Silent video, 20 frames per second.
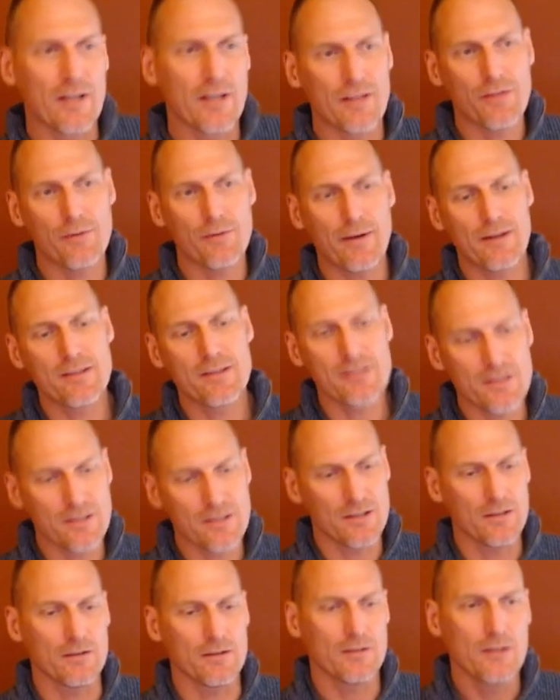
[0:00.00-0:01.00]
It threatens
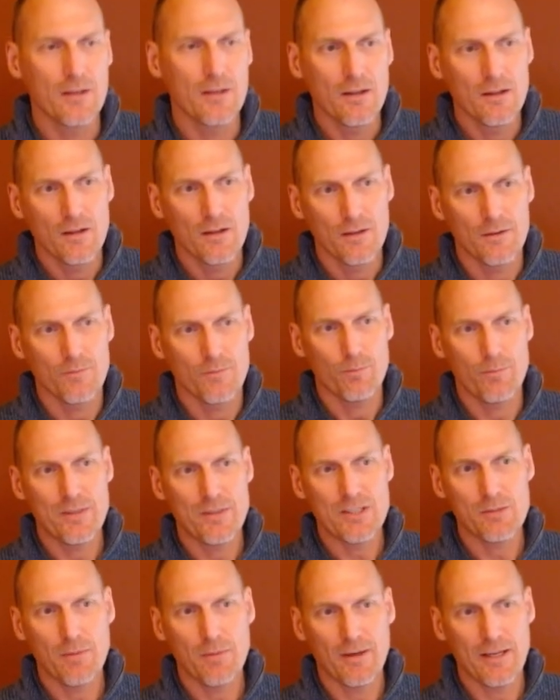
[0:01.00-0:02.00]
the
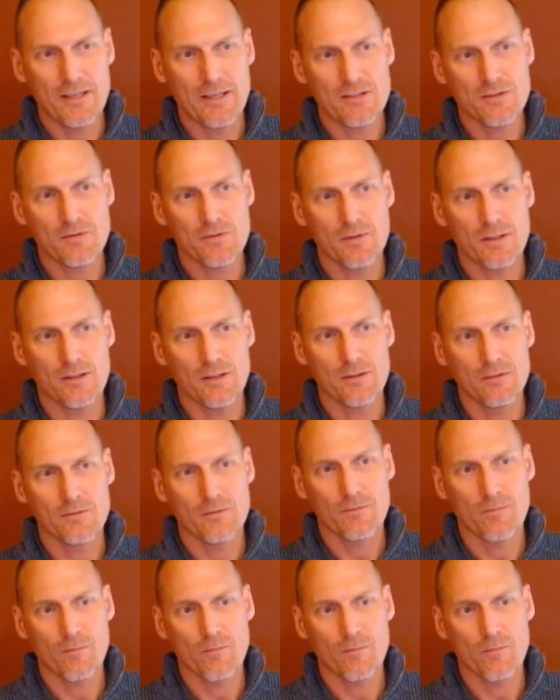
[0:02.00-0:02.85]
bishop on h3,